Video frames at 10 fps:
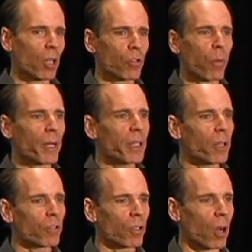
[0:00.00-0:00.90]
twenty
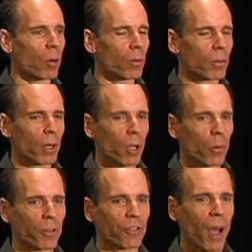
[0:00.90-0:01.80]
years ago,
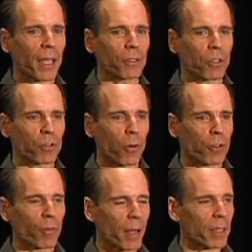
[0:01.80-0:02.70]
where scientists
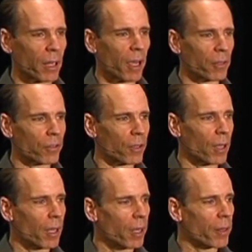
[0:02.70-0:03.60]
first recognized
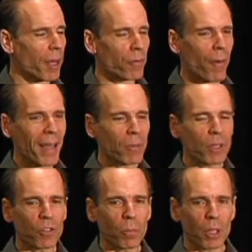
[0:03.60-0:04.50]
that
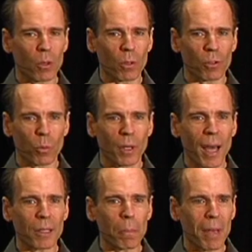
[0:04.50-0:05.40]
vitamins and minerals were
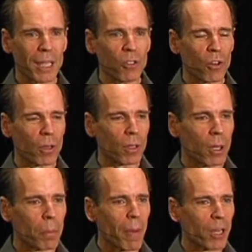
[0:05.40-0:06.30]
not the
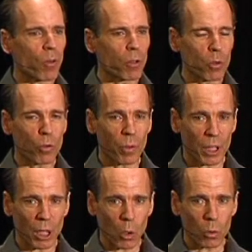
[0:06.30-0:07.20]
major
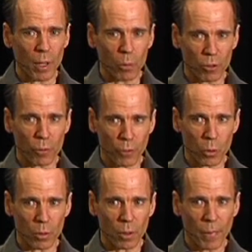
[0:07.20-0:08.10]
micronutrient load that was in
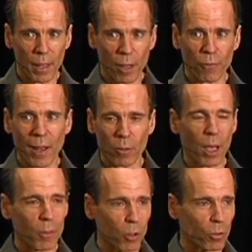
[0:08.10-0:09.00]
food, that
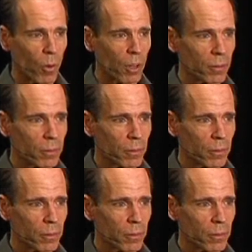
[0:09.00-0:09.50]
phytochemicals were.